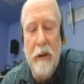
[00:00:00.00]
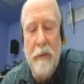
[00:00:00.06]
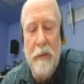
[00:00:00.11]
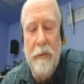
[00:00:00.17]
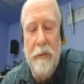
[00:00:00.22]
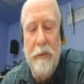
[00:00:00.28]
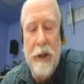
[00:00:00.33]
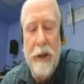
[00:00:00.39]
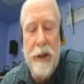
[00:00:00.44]

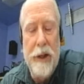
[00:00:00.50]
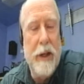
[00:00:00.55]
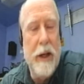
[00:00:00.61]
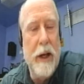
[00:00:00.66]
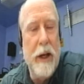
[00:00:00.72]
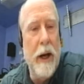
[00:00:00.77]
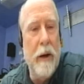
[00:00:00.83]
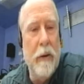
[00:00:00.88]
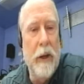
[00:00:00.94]

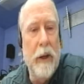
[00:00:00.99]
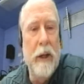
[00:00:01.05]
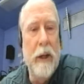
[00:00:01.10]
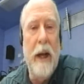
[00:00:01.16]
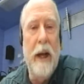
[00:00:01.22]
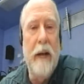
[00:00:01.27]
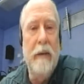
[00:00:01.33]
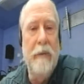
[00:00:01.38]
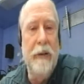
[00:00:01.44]
vegetarian
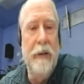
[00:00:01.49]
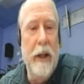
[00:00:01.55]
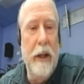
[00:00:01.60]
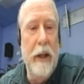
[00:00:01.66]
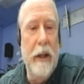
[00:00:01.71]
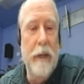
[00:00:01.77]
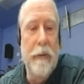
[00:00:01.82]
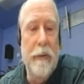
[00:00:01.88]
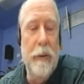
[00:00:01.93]
and vegan
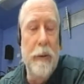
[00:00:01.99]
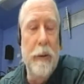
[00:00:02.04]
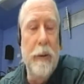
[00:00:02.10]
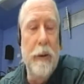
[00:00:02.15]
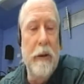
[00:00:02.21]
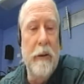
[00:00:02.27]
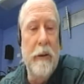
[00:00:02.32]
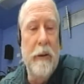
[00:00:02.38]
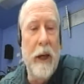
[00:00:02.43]
food
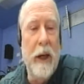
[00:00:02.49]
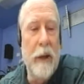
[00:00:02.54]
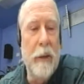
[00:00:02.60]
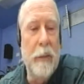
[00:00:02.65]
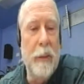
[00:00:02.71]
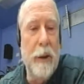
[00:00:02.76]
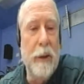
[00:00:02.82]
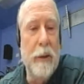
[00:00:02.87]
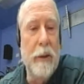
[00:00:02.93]

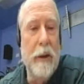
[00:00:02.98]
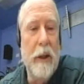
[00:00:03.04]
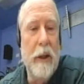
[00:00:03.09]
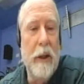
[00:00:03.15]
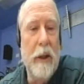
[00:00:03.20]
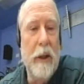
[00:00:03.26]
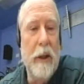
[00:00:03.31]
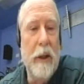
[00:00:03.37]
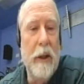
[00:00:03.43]
available.
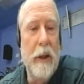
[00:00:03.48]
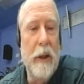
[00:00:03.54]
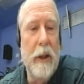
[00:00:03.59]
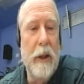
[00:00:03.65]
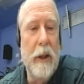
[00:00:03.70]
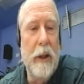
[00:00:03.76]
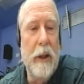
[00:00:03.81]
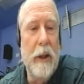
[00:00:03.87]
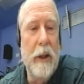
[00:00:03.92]
Okay.
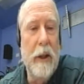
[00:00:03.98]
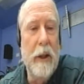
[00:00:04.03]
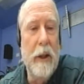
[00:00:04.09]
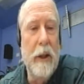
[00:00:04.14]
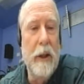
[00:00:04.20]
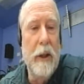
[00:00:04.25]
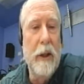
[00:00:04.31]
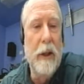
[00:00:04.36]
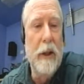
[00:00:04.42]
okay.
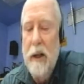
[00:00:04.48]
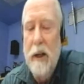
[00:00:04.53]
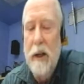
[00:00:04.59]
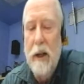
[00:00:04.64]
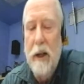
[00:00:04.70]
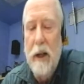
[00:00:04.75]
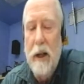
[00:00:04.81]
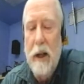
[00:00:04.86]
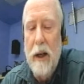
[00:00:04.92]

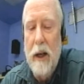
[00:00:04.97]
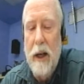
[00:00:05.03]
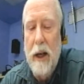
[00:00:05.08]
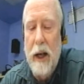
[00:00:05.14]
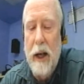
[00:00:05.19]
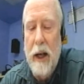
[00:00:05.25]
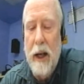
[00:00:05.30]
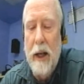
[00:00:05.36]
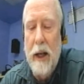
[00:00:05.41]

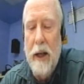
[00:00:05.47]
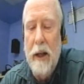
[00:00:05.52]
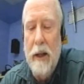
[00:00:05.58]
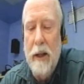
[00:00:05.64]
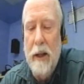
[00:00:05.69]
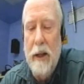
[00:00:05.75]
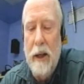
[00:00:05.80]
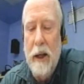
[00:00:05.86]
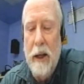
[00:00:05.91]
and
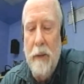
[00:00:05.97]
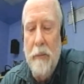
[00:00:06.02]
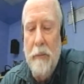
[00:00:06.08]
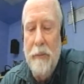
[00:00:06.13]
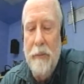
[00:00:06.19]
uh,